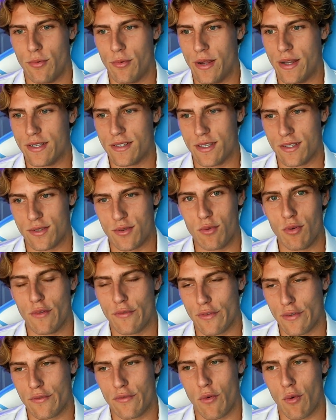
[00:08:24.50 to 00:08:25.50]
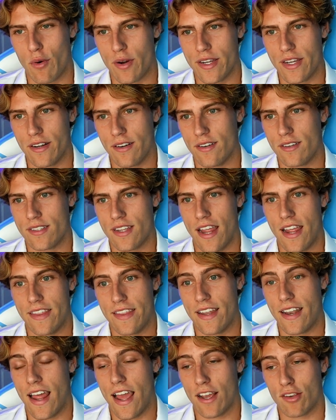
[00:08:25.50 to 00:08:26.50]
went to school for four years and
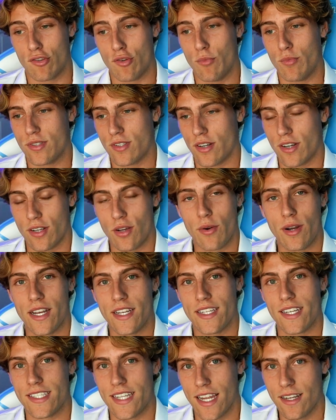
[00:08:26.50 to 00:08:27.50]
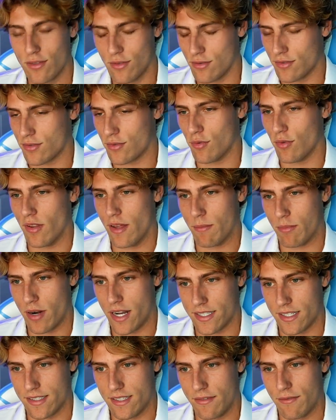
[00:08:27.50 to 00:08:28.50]
then actually started going into dental school and
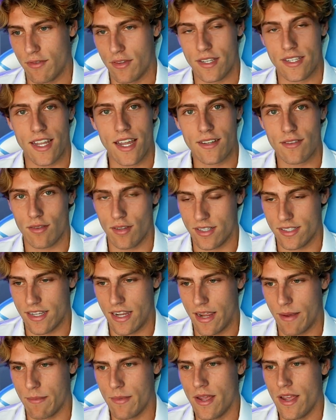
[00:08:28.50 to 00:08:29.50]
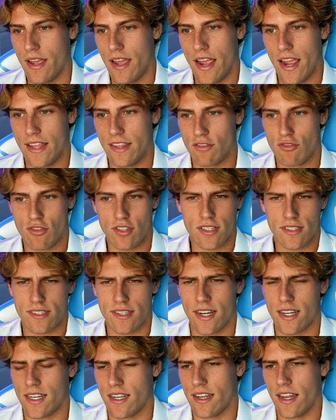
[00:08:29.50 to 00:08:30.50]
practicing for the dental exam. And then she
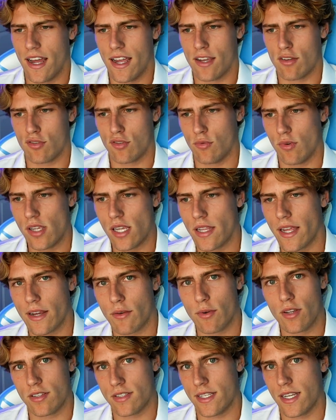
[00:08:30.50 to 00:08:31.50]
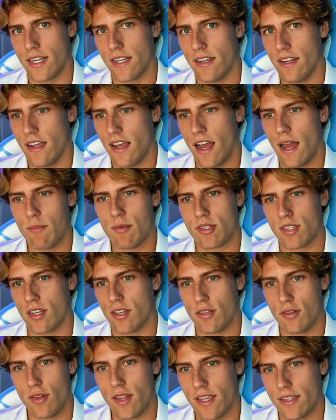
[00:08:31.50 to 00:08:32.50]
decided, I actually really like real estate. I'm just gonna
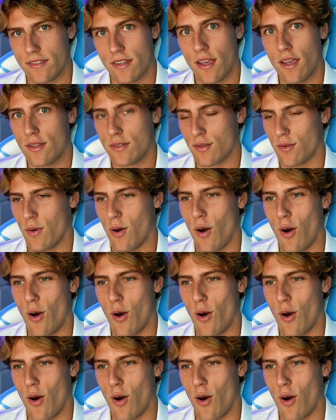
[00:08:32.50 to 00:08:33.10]
do this. So